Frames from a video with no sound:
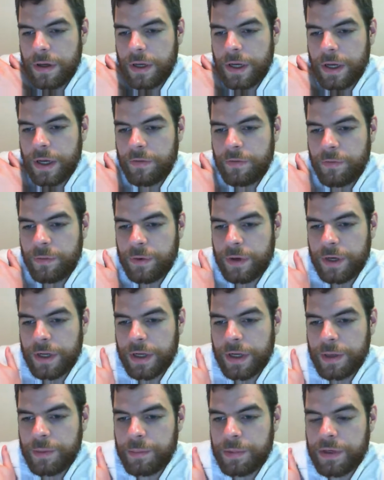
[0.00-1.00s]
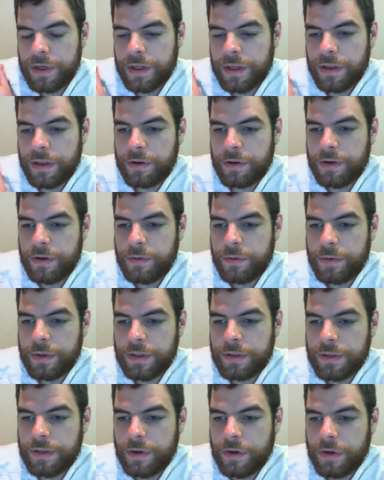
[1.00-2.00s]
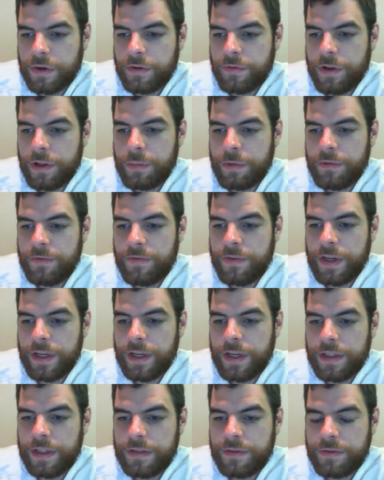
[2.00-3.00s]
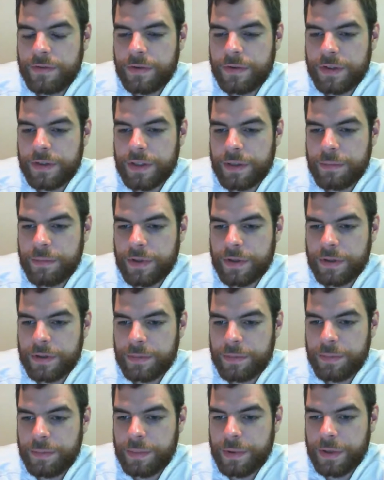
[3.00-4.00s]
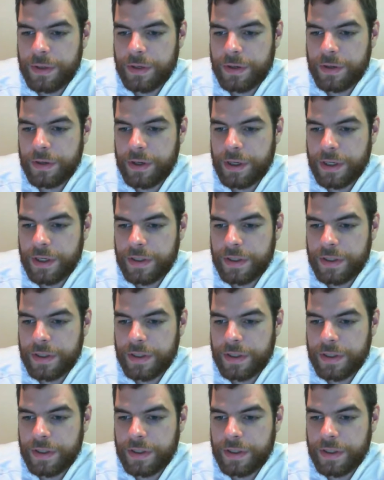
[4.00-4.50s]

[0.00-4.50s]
Fortnite in particular, due to its long development phase, for example, has been a good